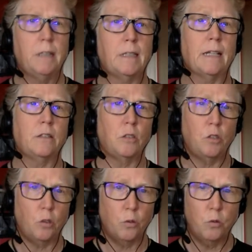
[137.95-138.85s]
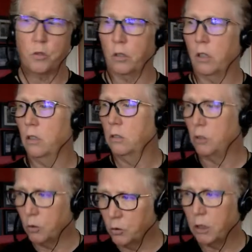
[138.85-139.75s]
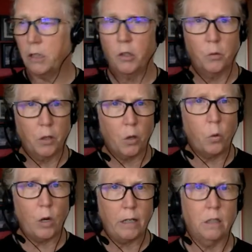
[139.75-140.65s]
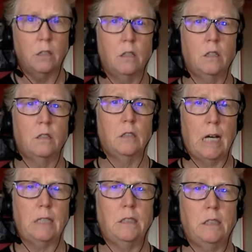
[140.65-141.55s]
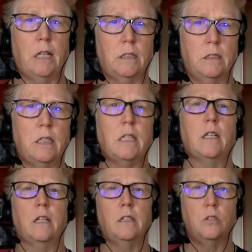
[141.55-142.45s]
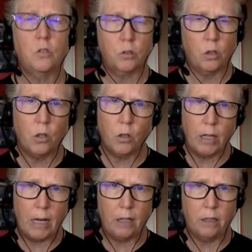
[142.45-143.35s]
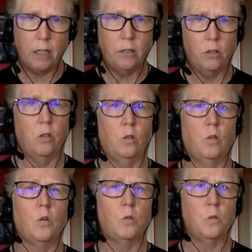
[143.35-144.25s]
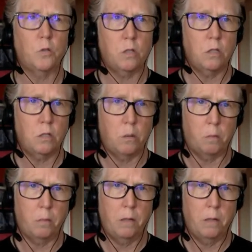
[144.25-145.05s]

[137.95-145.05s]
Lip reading: that the user using the required .txt can install that into their local system.